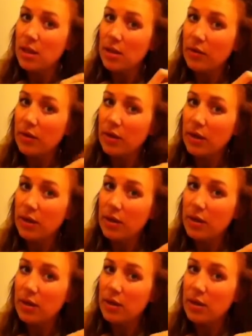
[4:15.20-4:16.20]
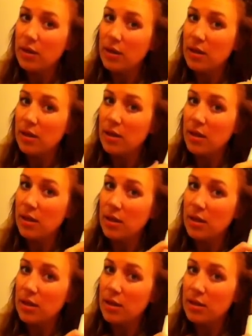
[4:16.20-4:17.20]
Okay.
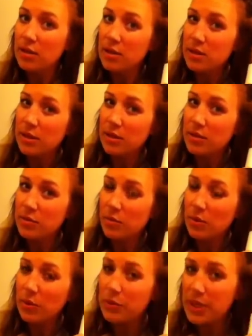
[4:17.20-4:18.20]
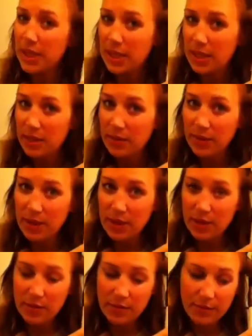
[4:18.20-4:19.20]
See, I was rotating it with
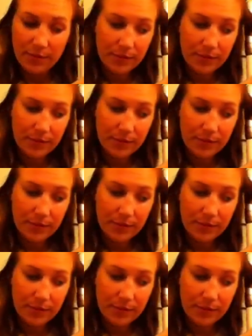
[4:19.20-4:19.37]
that.